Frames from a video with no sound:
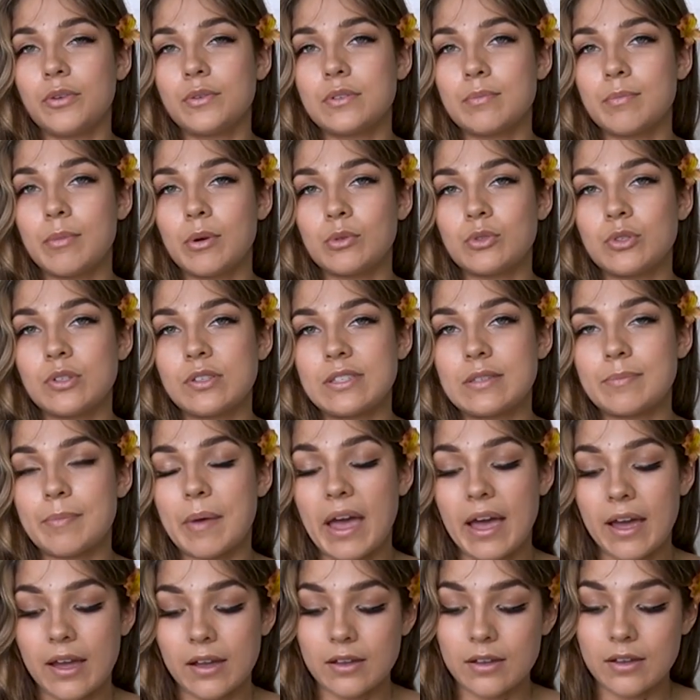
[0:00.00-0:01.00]
those emotions
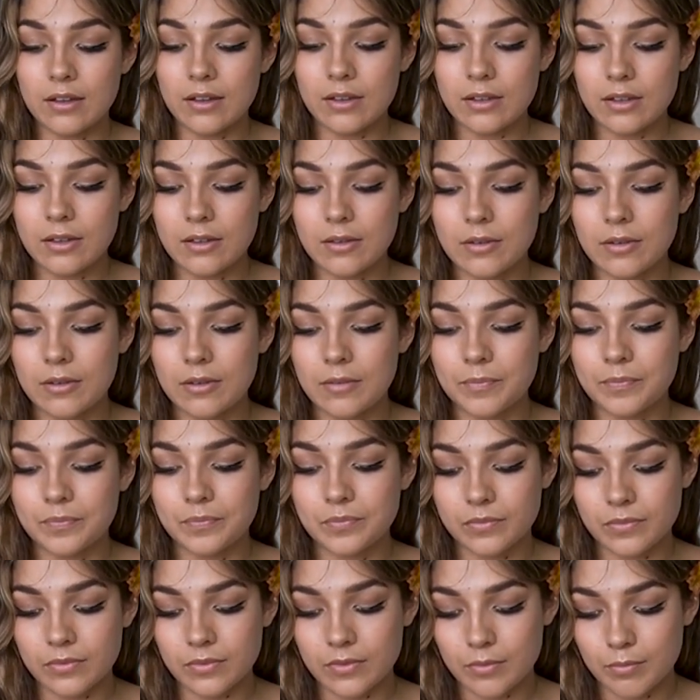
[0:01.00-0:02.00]
back
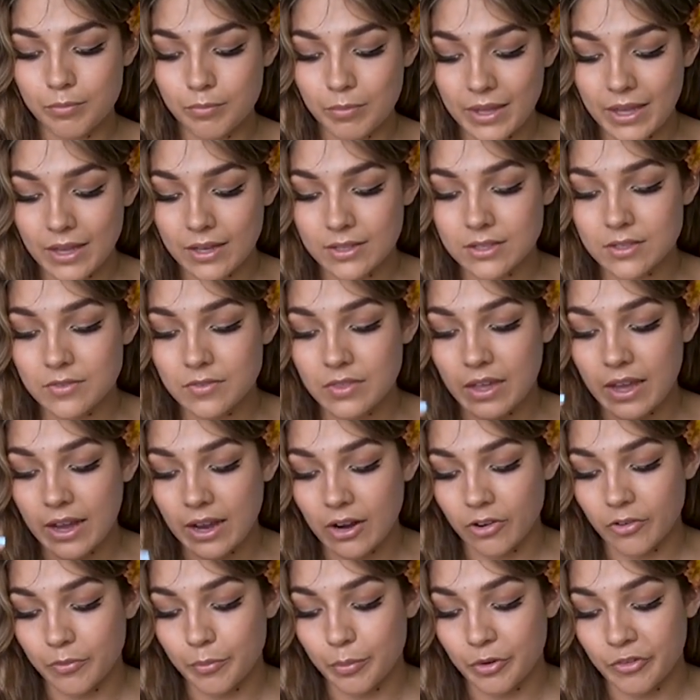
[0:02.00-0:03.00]
because of the
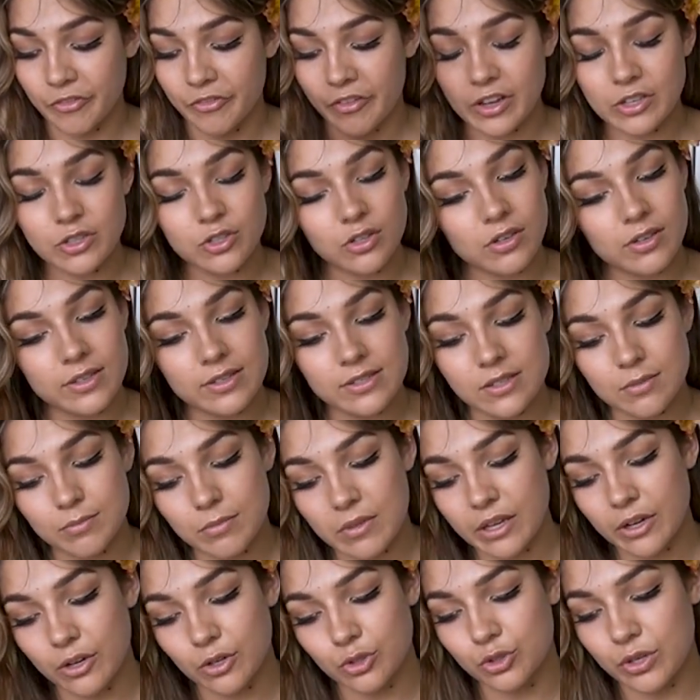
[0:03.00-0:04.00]
air of professionalism
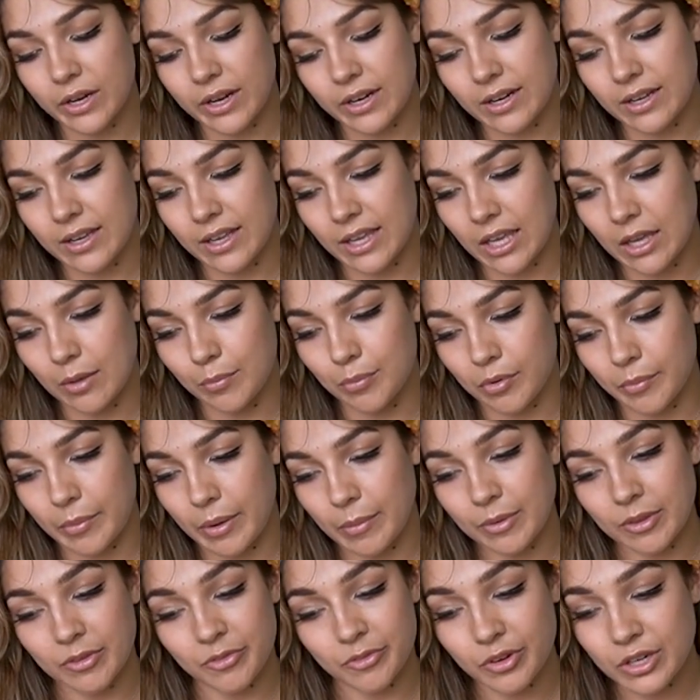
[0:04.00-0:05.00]
that you're trying to keep, or
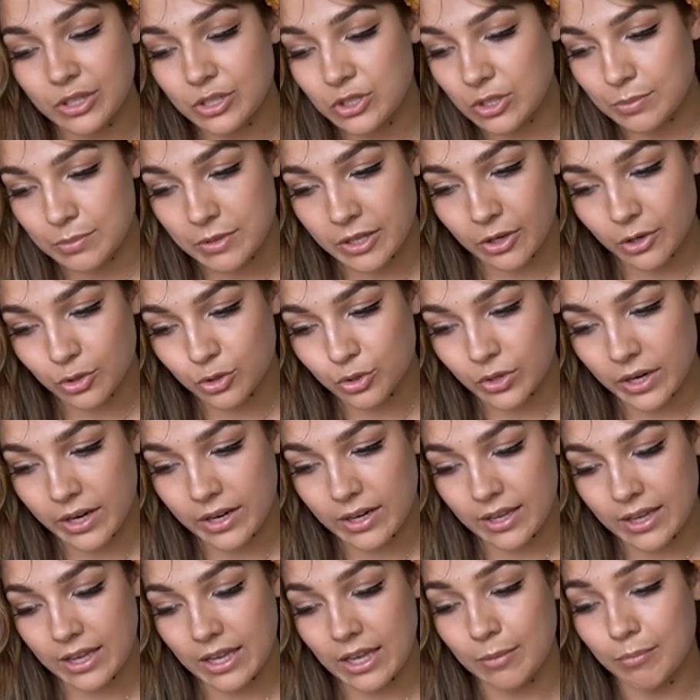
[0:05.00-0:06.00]
maybe the friendship that you're
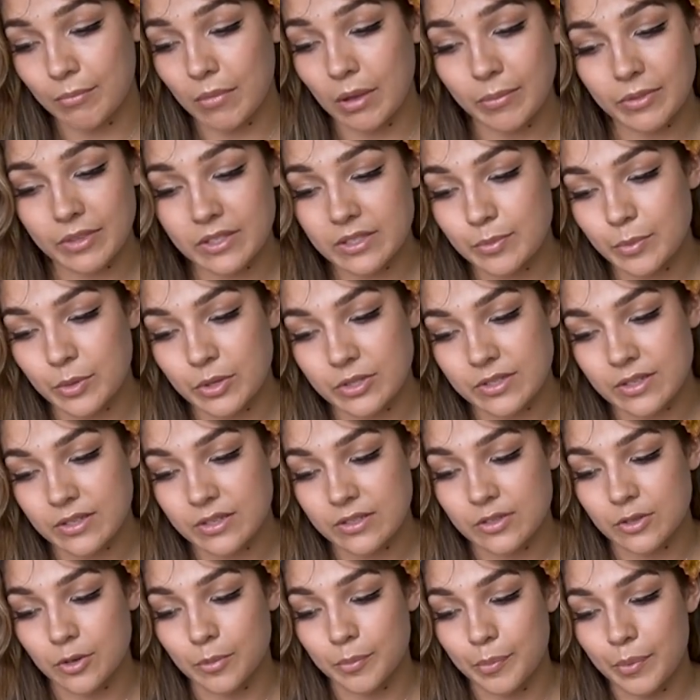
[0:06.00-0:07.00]
trying to keep. Maybe this person
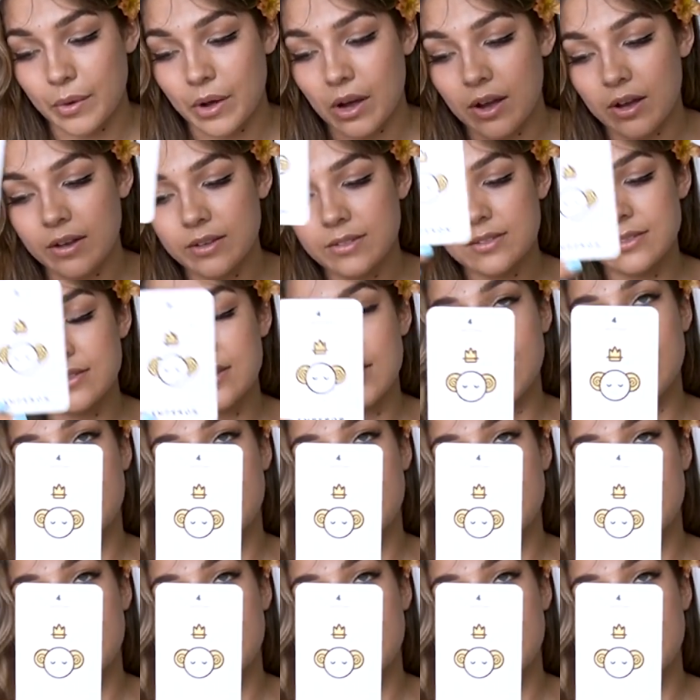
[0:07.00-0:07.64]
is your boss